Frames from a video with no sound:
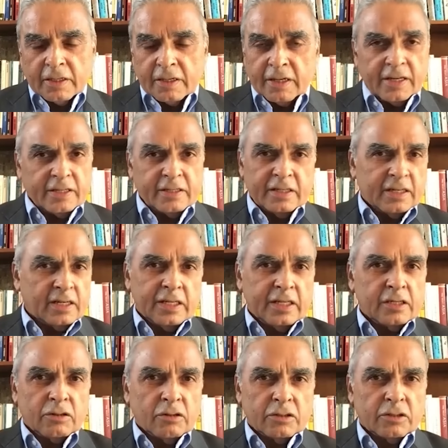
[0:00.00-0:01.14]
And earlier
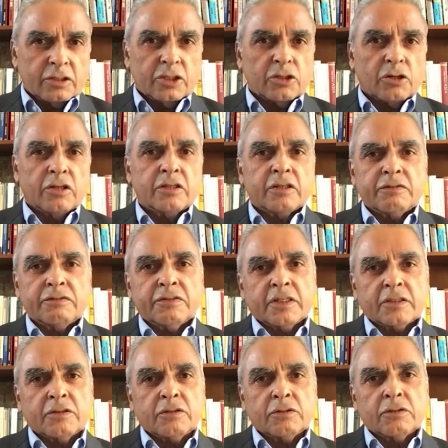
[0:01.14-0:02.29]
on, John referred
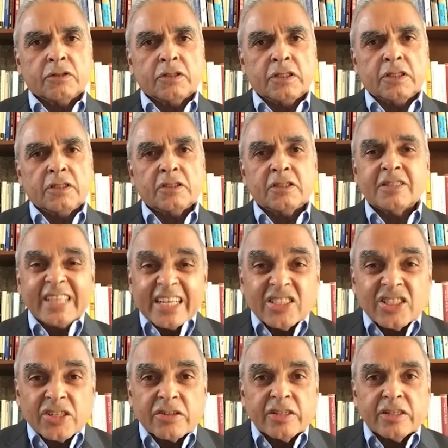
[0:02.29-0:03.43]
to the
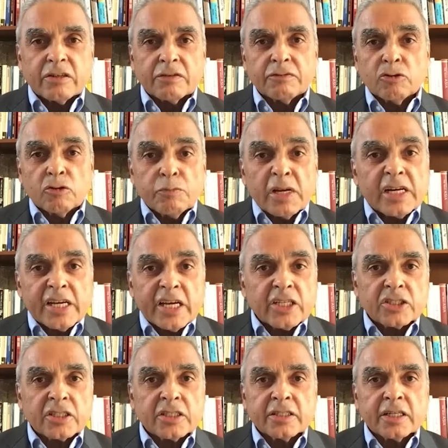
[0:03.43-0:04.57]
century of
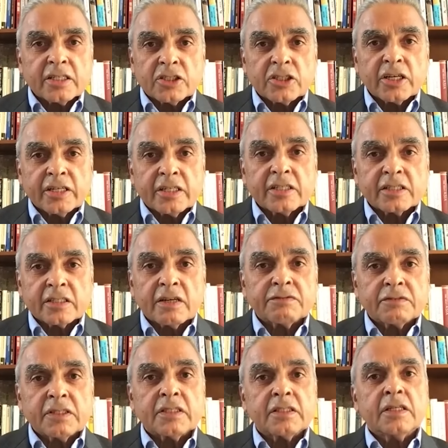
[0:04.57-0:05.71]
humiliation that China
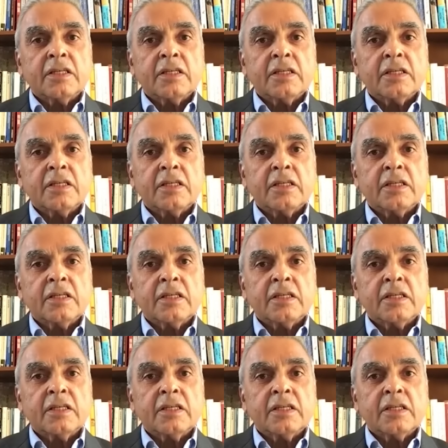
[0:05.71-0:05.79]
suffered.